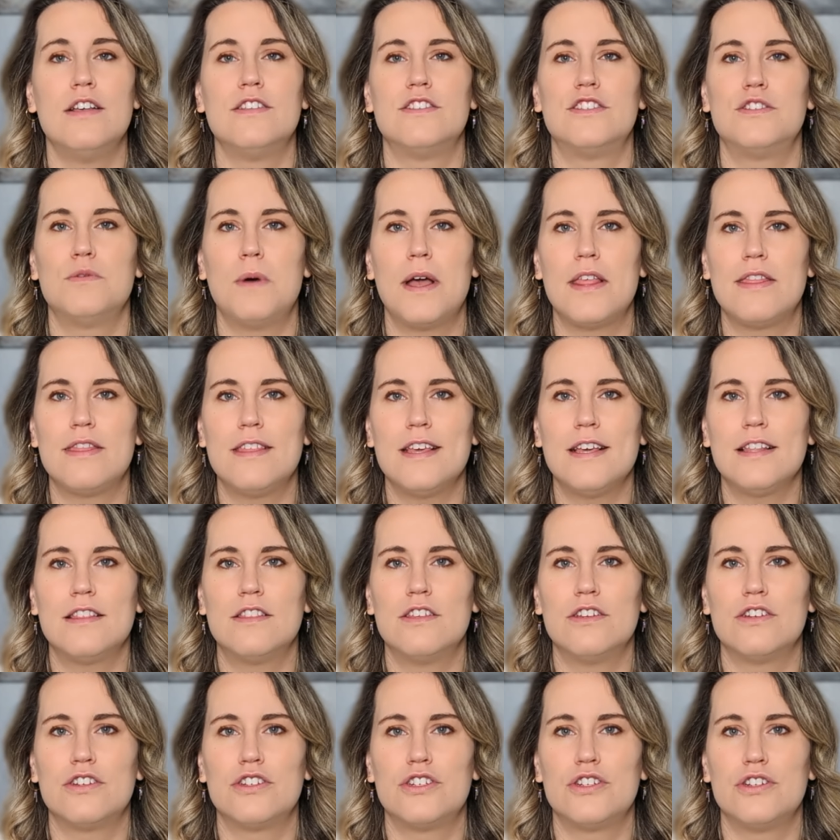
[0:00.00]
so I think
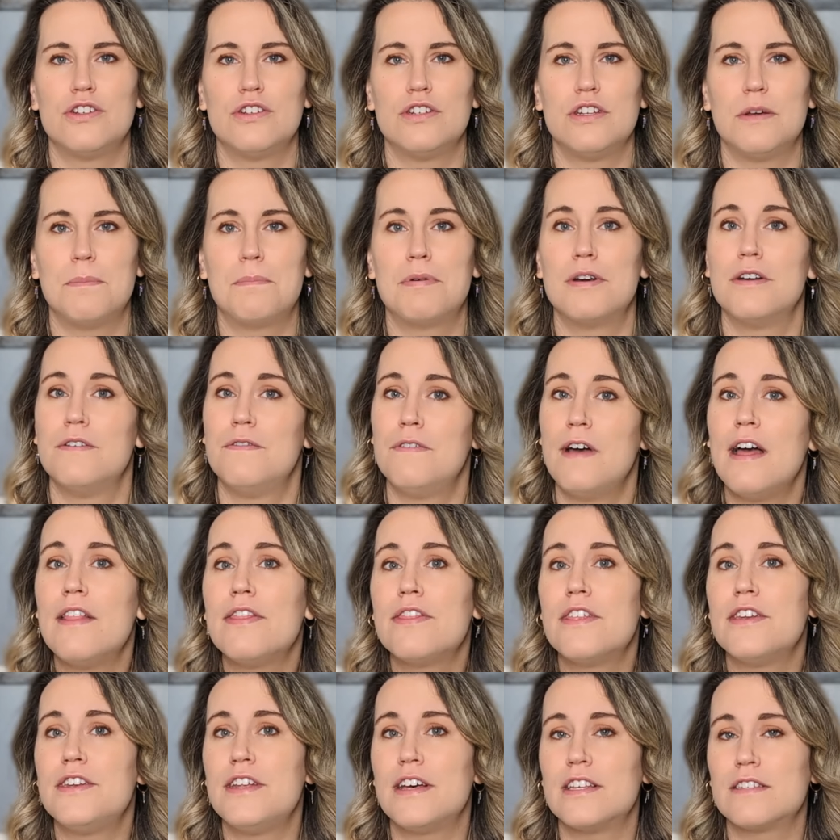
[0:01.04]
this should prevent
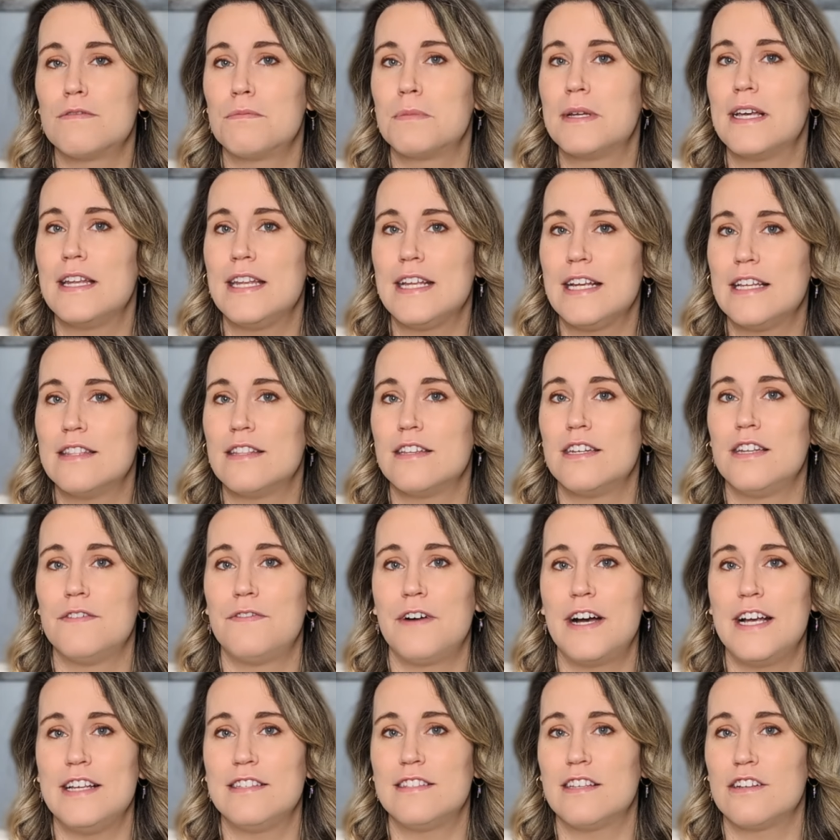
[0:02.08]
the dust from getting in the
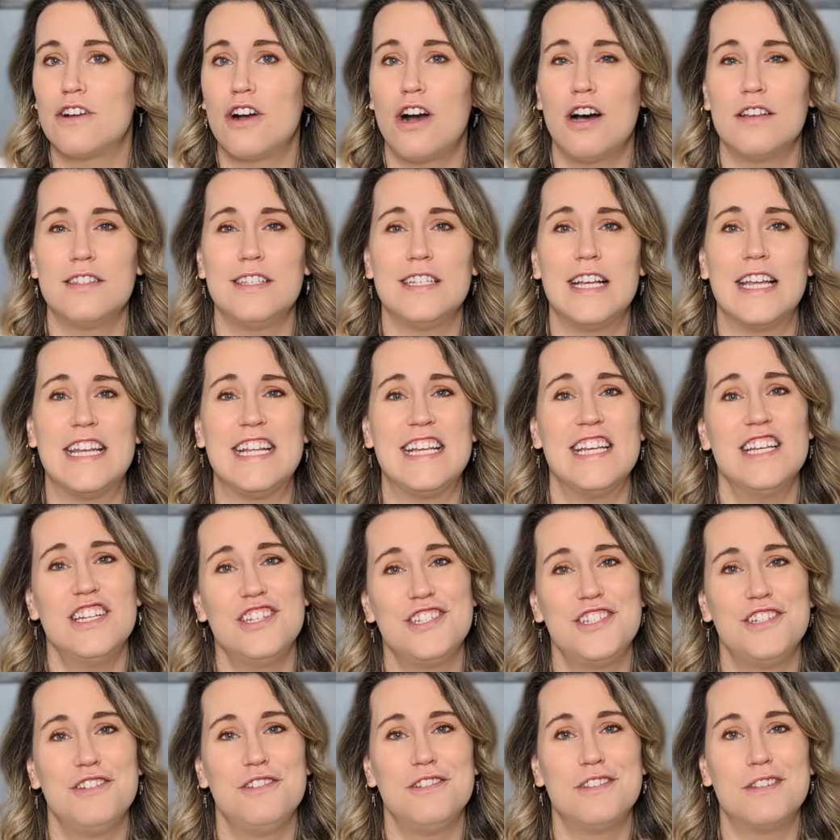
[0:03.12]
device and causing any
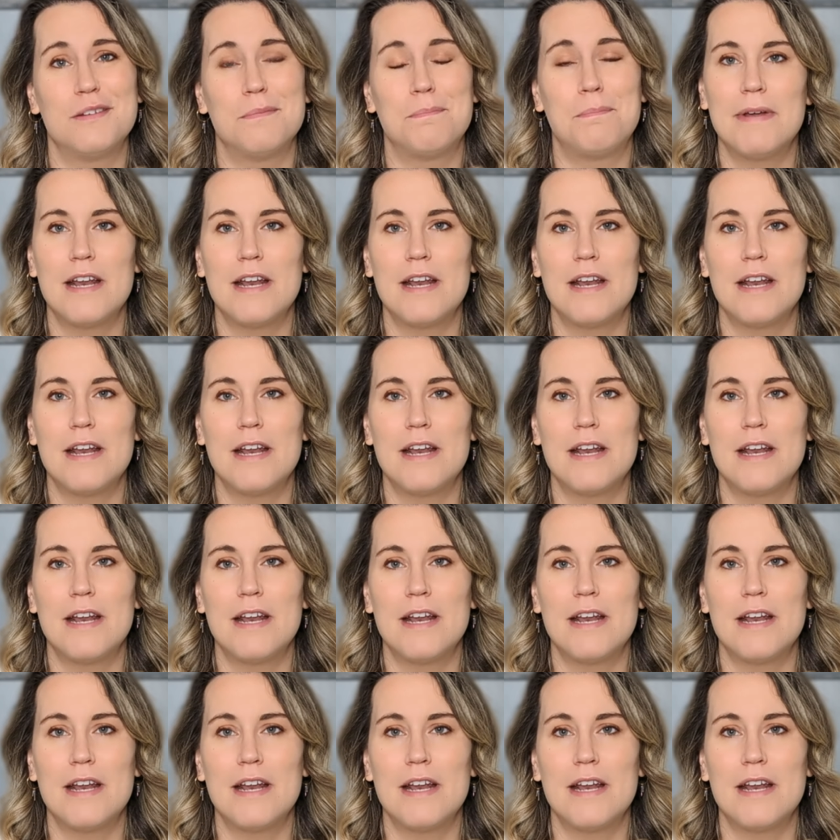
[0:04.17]
issues,